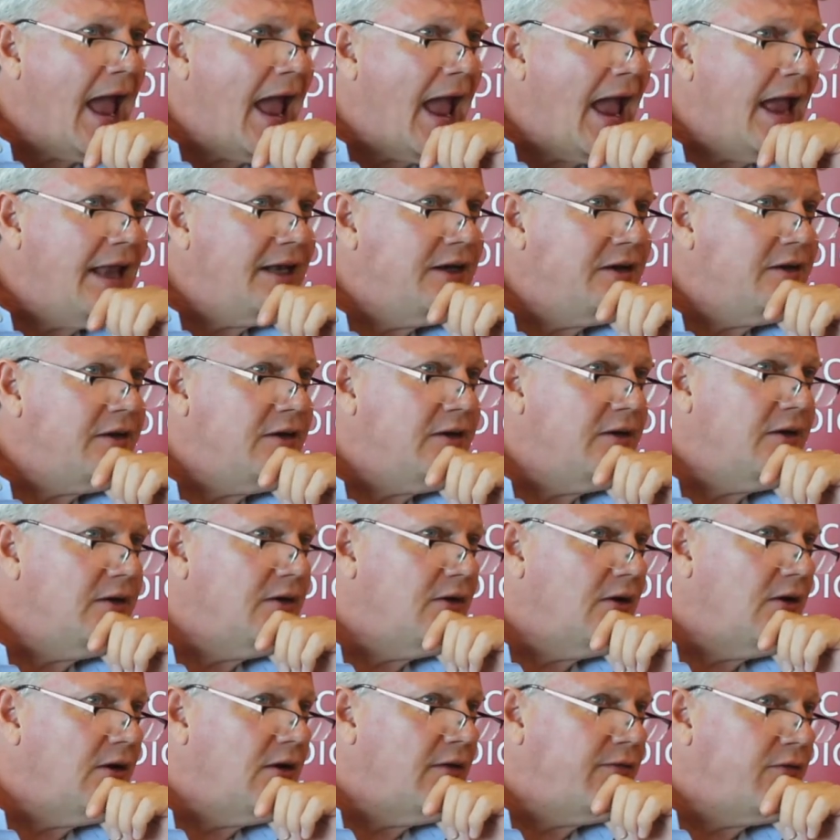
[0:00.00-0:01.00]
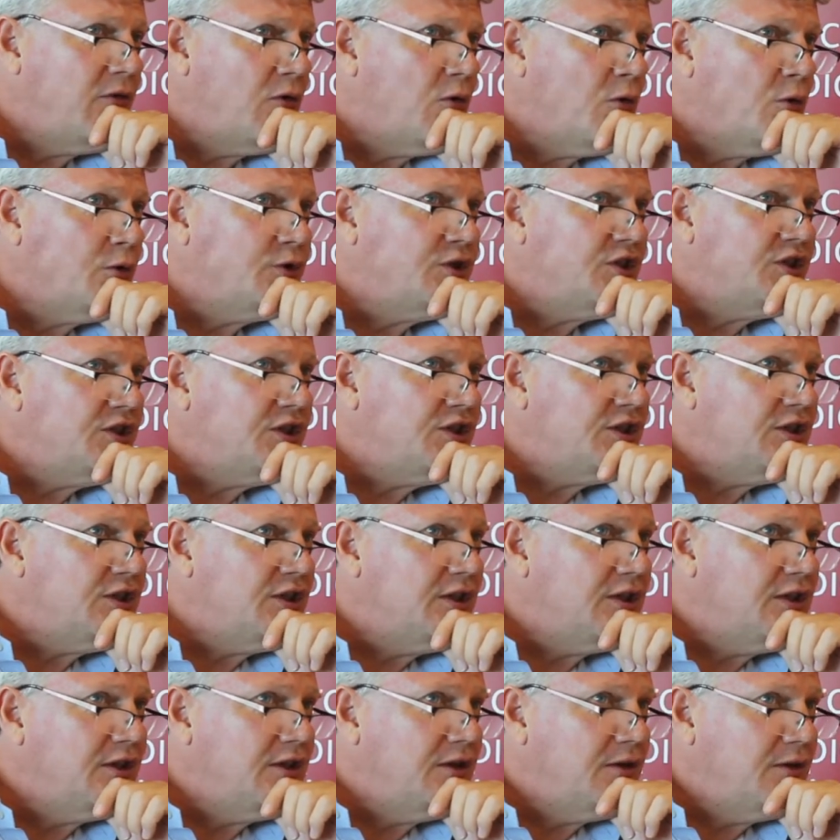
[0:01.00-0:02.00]
and of
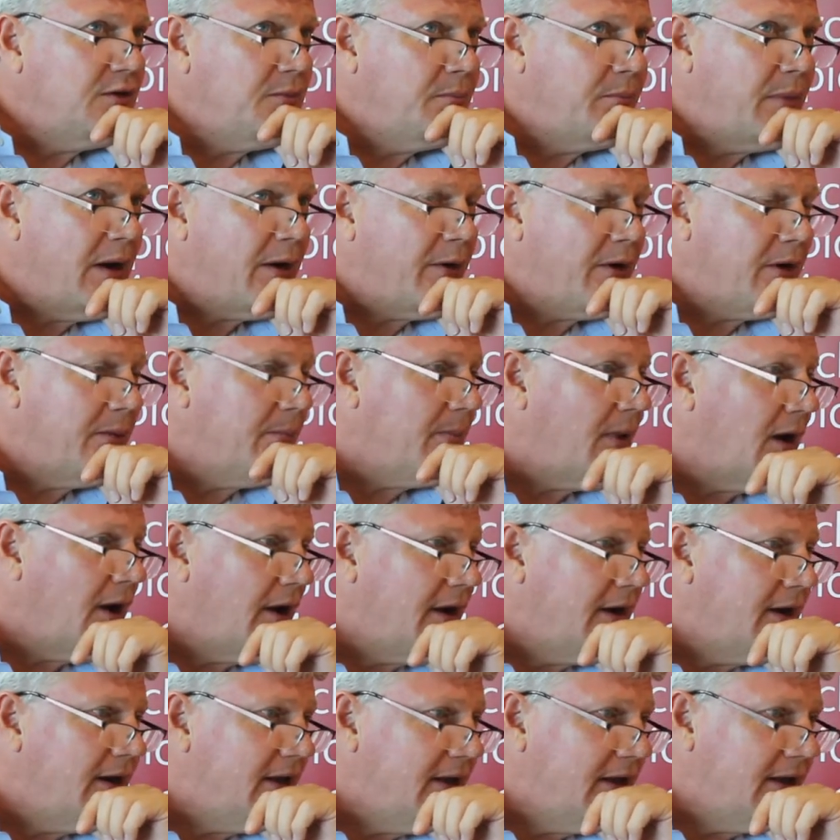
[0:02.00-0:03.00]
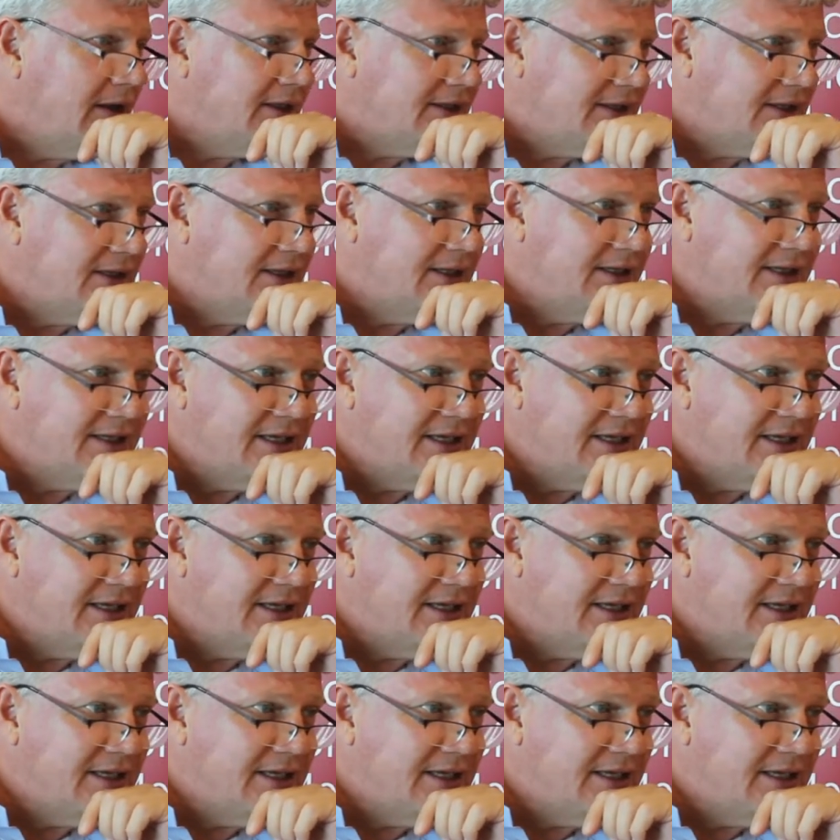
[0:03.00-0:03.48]
course, bearing in mind it's a